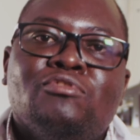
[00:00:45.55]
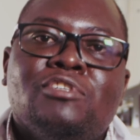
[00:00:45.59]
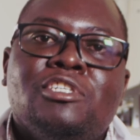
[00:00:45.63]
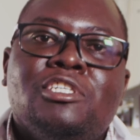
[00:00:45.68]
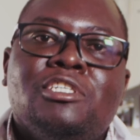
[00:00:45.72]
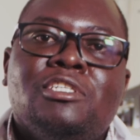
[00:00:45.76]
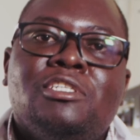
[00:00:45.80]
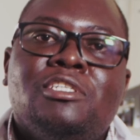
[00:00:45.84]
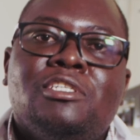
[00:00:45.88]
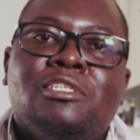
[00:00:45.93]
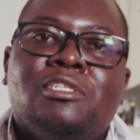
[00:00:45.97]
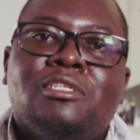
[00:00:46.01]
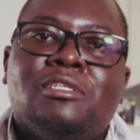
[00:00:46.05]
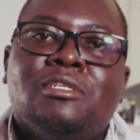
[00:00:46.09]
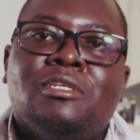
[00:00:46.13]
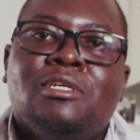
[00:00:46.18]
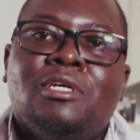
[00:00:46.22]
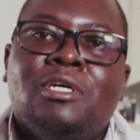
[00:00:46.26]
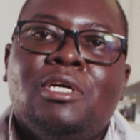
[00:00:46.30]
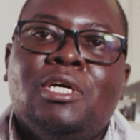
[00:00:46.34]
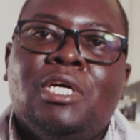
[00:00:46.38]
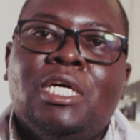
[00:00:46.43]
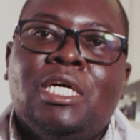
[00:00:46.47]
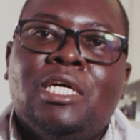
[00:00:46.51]
eat
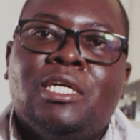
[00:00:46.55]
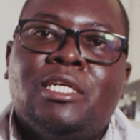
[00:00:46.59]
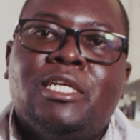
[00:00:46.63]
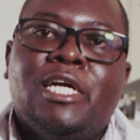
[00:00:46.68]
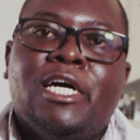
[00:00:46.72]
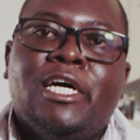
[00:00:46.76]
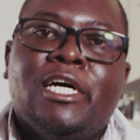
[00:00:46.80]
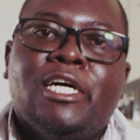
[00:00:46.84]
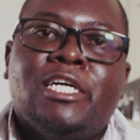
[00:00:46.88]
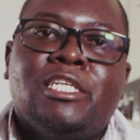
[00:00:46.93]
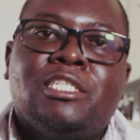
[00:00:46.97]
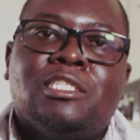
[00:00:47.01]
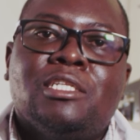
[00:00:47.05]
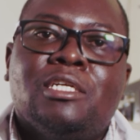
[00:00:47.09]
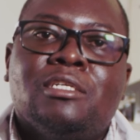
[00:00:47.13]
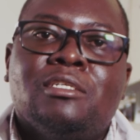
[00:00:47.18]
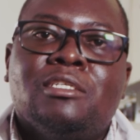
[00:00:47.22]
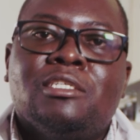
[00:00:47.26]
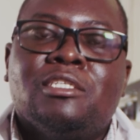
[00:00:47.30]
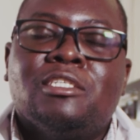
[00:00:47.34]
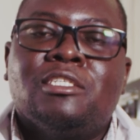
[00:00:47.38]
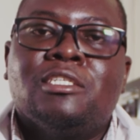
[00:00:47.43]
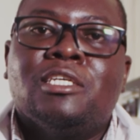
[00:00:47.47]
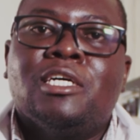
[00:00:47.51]
diet that
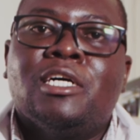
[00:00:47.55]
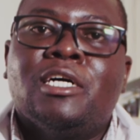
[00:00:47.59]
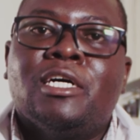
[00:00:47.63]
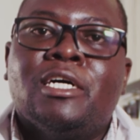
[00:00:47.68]
is